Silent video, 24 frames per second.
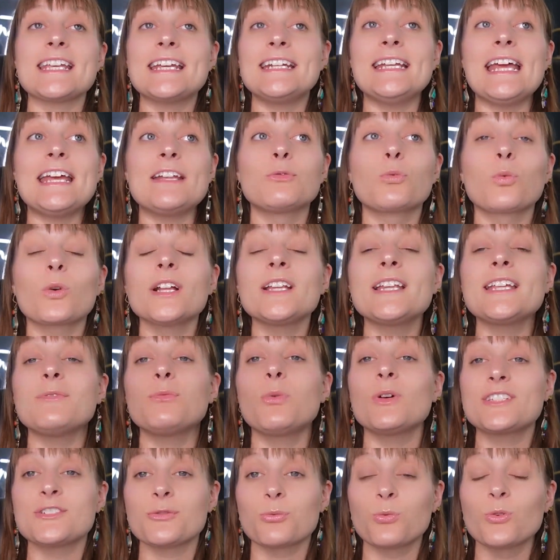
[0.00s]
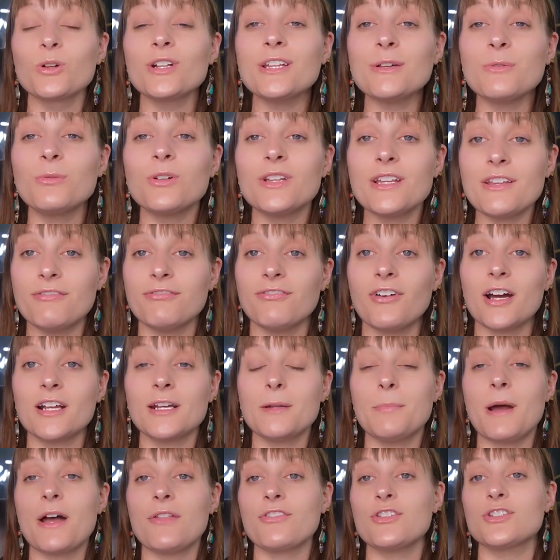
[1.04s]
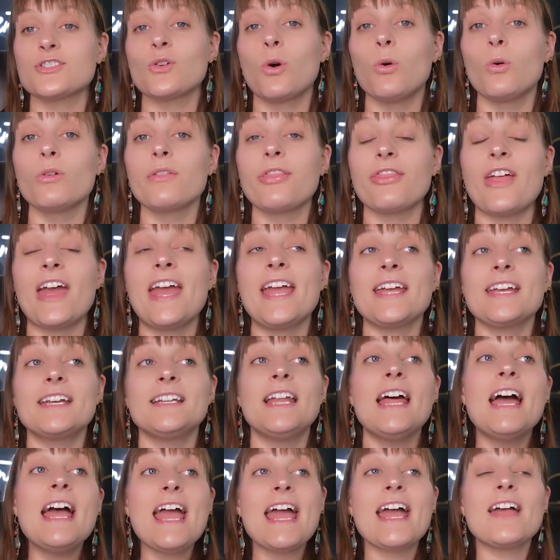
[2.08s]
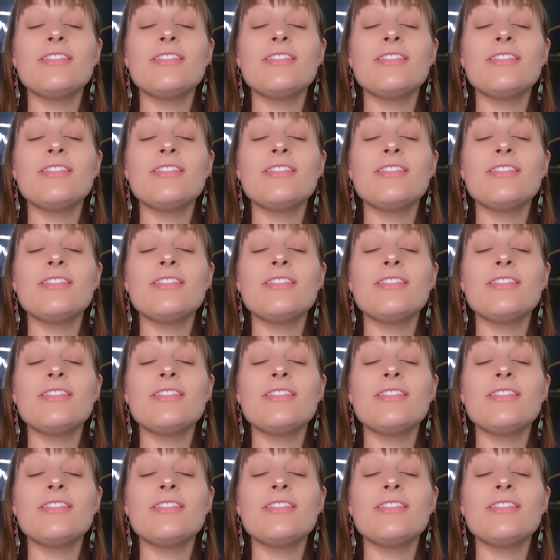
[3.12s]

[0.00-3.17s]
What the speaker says: And really, what's really, really fun about this whole thing